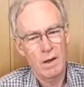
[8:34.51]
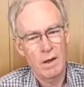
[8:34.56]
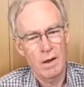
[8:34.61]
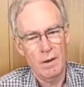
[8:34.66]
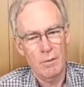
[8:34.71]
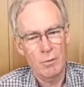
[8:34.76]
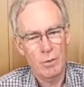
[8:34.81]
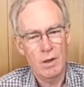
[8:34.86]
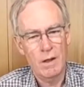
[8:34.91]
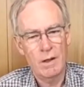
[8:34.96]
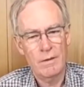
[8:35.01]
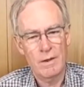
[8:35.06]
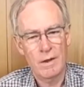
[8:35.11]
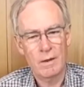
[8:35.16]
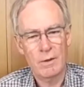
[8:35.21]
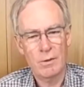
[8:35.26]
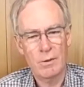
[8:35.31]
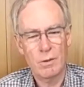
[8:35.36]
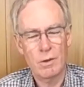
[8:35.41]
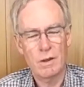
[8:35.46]
a wine of
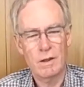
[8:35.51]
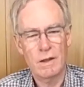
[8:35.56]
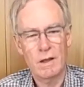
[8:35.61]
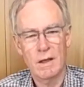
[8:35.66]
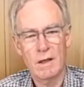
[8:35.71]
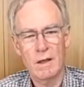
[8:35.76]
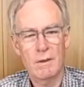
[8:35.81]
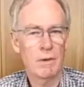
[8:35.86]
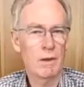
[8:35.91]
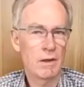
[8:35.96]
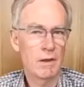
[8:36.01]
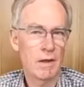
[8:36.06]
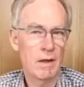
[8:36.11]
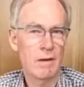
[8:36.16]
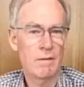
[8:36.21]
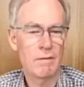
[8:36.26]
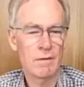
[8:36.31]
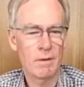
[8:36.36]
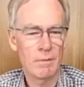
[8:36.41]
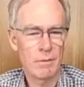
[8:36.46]
that quality coming
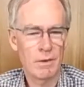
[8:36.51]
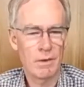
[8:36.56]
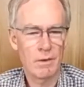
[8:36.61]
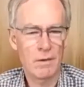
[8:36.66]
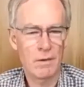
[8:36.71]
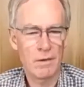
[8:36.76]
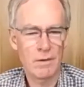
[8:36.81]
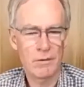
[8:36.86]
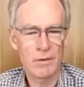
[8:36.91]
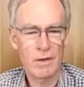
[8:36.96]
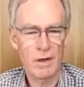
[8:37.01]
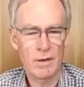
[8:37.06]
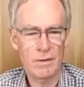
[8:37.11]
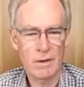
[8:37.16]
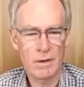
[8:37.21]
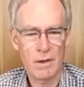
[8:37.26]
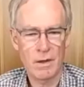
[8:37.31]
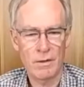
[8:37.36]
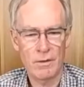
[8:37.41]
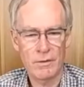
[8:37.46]
down from the south
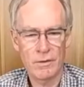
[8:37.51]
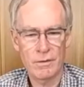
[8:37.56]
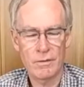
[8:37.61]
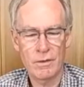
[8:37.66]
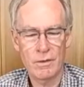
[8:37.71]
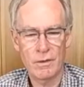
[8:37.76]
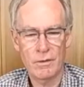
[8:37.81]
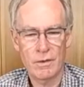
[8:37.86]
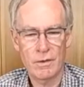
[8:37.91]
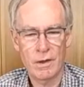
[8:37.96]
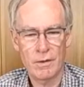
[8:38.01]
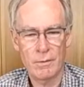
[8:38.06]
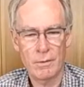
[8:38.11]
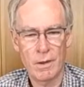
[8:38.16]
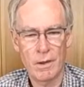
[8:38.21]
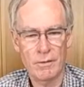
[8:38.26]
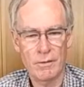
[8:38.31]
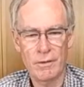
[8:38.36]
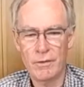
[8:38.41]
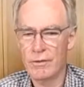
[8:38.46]
coast of New South
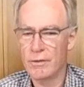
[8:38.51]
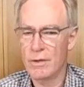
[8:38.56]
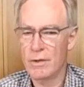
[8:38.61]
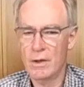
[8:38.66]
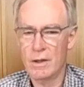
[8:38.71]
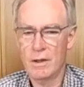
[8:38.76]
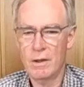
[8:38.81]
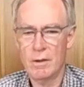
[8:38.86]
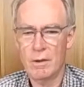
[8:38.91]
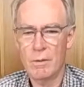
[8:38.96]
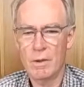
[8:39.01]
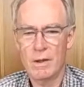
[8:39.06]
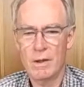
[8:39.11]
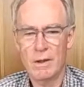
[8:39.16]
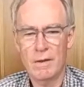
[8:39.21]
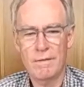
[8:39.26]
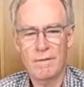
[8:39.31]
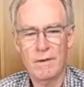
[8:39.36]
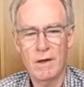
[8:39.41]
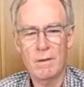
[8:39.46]
Wales. It's certainly not one of
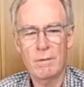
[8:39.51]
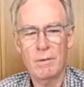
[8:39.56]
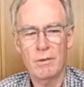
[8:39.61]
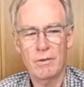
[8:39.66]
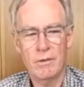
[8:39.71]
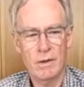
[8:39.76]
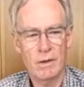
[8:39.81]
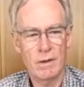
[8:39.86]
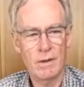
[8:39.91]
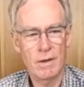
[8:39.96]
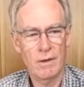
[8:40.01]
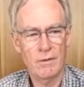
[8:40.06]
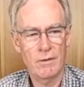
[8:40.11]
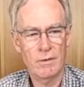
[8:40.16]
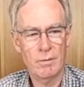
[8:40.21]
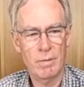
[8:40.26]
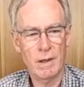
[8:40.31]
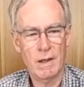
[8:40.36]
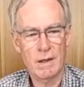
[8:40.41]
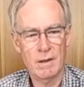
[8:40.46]
the famous areas,
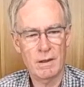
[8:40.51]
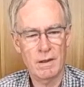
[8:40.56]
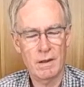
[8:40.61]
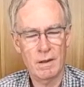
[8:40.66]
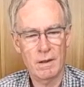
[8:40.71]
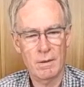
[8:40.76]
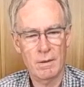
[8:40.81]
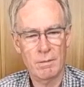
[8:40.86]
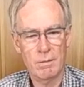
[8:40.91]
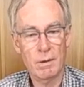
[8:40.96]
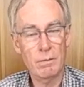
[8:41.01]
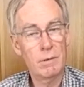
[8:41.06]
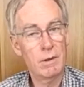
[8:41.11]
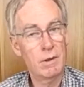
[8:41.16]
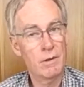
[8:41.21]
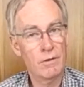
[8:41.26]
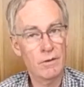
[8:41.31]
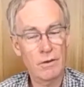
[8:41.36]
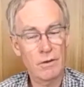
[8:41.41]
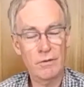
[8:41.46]
but probably
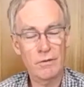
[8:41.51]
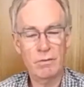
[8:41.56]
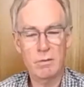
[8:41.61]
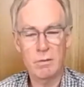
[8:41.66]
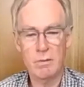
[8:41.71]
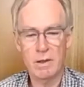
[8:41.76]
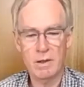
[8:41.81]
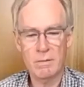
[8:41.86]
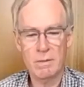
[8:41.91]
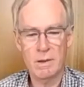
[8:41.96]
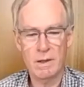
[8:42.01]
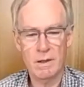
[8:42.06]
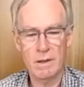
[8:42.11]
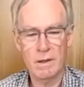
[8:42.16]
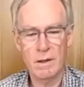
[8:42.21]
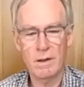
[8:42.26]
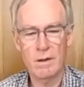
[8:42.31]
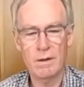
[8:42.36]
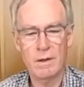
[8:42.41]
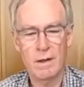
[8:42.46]
deserves to be much better
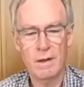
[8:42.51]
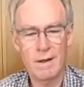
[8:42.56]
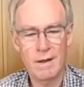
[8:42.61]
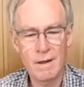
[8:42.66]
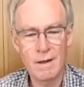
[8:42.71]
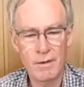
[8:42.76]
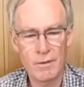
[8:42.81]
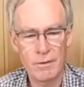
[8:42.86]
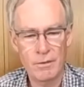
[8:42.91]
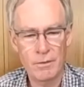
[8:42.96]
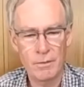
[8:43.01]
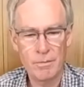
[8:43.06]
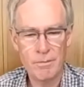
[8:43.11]
known than it is.